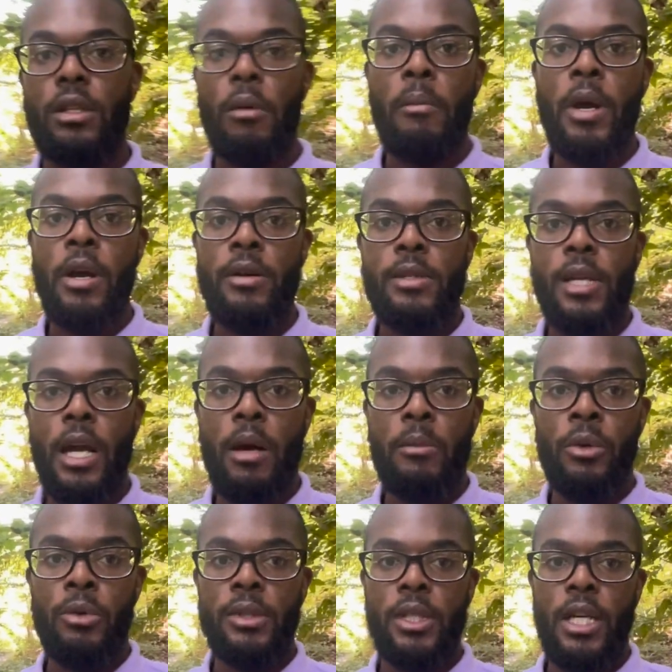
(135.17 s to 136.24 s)
a maritime
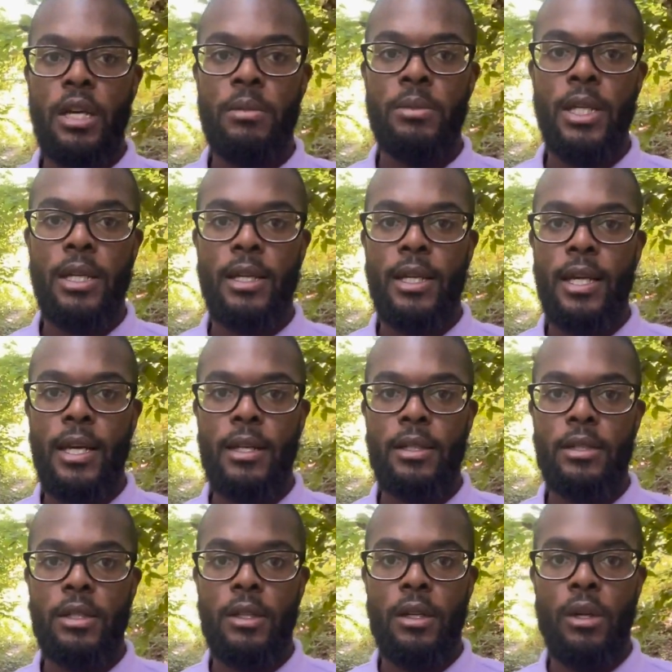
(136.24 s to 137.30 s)
museum
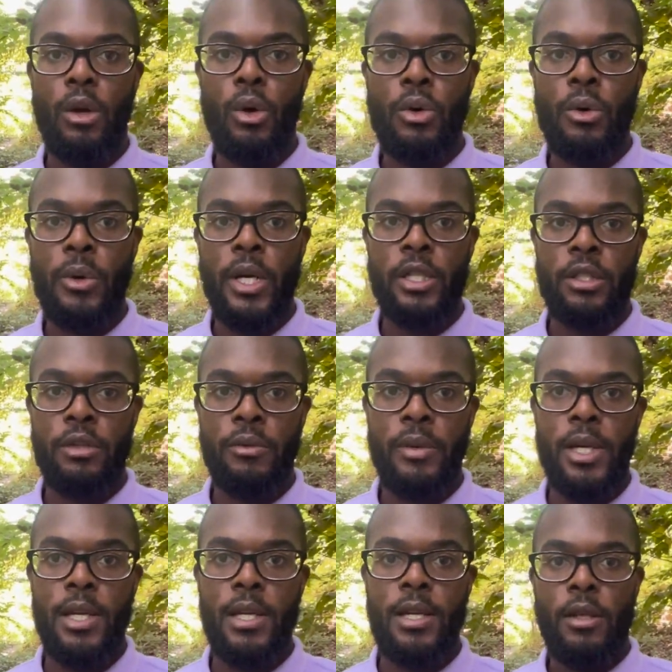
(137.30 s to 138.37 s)
dedicated to the local
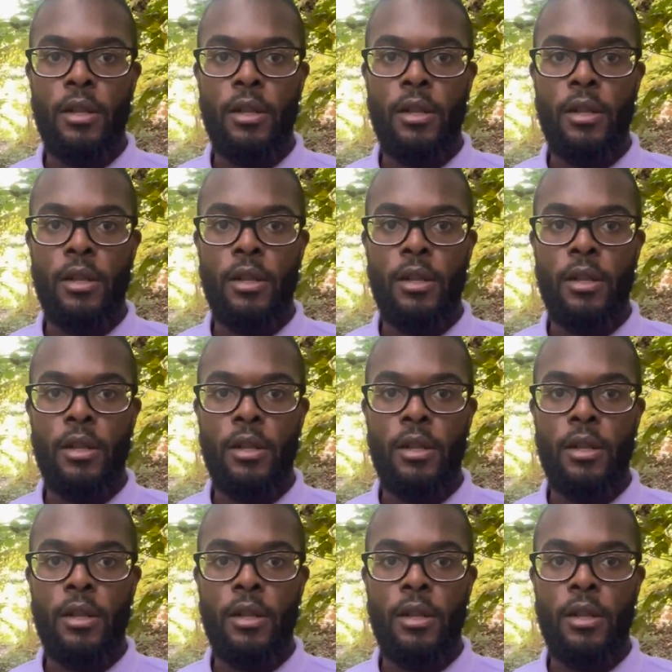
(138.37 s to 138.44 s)
history,